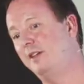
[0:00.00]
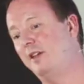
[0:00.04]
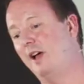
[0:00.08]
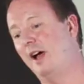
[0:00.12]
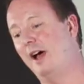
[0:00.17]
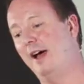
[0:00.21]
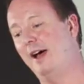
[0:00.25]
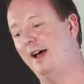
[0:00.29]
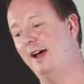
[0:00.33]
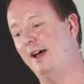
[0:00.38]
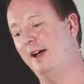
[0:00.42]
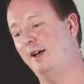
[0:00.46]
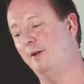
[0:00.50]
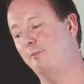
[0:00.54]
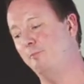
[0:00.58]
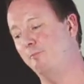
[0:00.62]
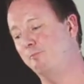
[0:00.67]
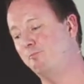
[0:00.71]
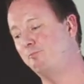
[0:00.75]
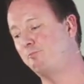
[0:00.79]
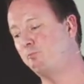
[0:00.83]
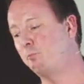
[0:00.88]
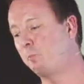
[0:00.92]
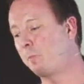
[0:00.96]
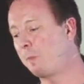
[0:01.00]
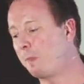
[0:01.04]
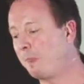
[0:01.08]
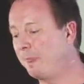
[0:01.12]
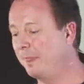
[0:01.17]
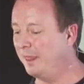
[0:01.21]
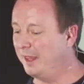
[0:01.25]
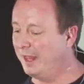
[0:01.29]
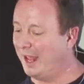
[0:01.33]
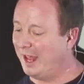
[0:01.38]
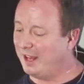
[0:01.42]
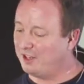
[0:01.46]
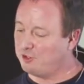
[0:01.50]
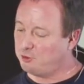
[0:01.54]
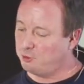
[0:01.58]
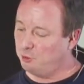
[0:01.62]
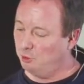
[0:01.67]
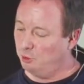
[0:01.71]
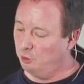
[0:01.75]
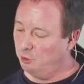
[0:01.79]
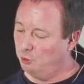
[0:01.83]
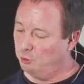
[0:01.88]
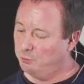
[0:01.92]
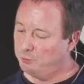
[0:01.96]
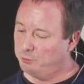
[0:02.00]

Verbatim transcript: um, the actual